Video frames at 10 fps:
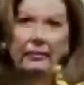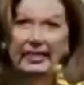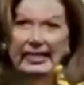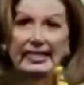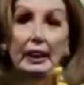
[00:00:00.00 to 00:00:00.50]

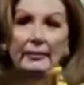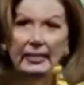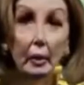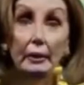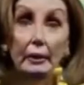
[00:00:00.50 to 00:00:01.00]
Some Trump
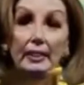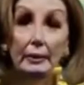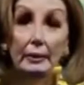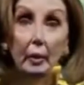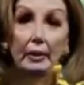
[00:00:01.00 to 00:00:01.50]

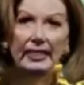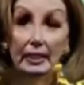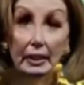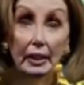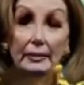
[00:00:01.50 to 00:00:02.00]
supporters stood up
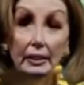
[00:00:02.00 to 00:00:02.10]
to me